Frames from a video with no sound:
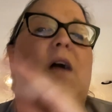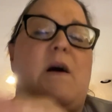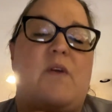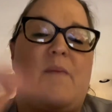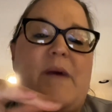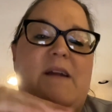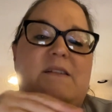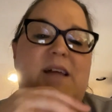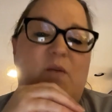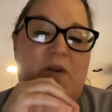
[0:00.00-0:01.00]
I'll come back to
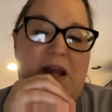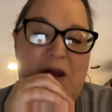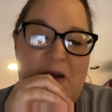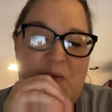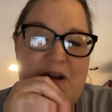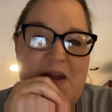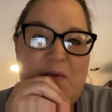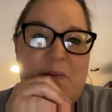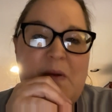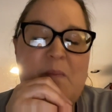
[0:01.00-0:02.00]
that when I
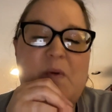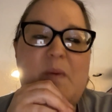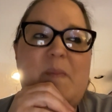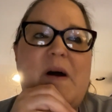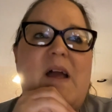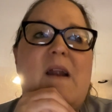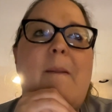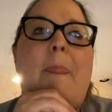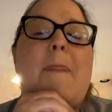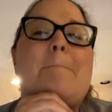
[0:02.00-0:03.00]
remember. But
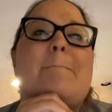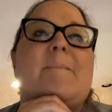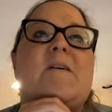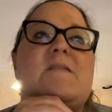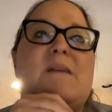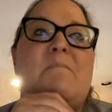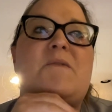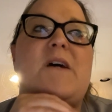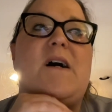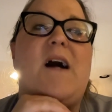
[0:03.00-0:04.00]

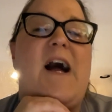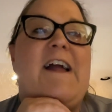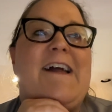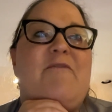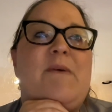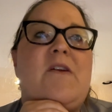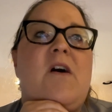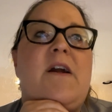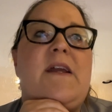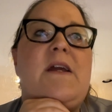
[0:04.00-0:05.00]
Kesimpta, I have been
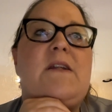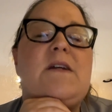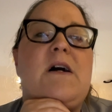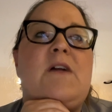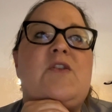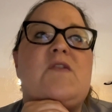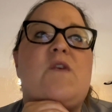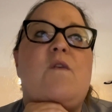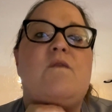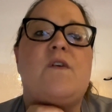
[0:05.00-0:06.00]
on it just
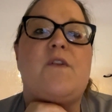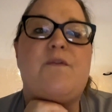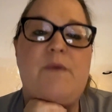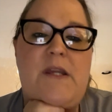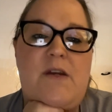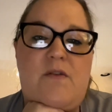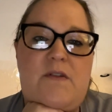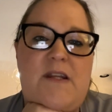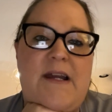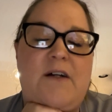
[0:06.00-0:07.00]
over 3
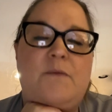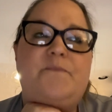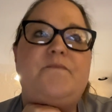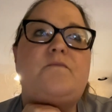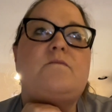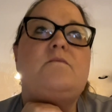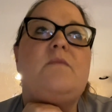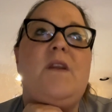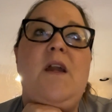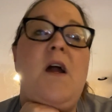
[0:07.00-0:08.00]
years now.
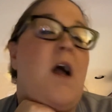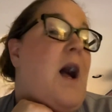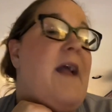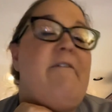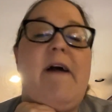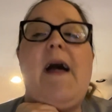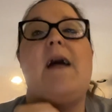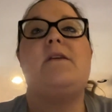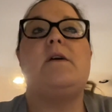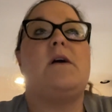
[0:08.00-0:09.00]
I
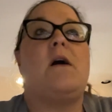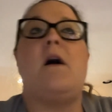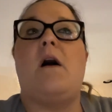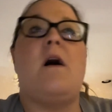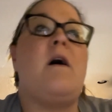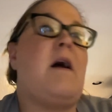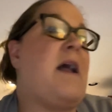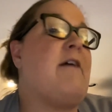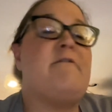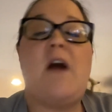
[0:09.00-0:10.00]

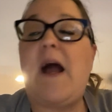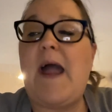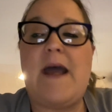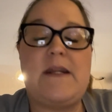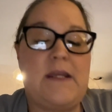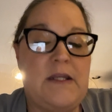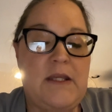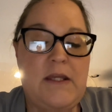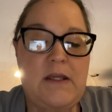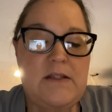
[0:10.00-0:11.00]
have not had
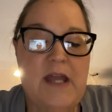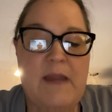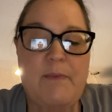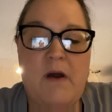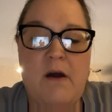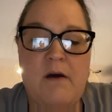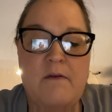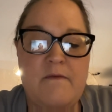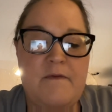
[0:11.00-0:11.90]
any type of